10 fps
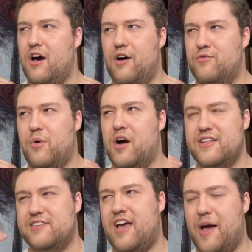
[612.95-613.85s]
of what
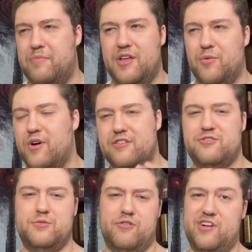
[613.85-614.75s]
is happening, where the
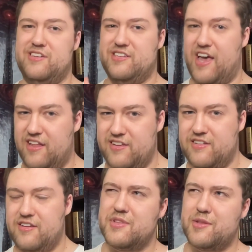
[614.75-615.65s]
story is
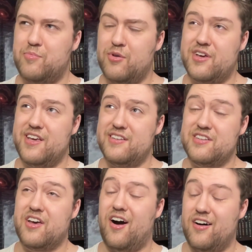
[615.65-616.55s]
headed, but the book is
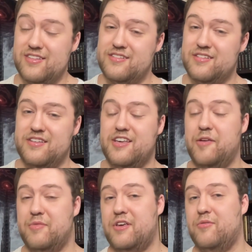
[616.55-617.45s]
constantly
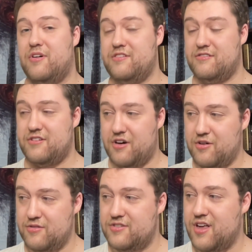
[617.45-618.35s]
keeping you on your
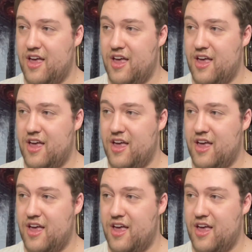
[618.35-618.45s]
toes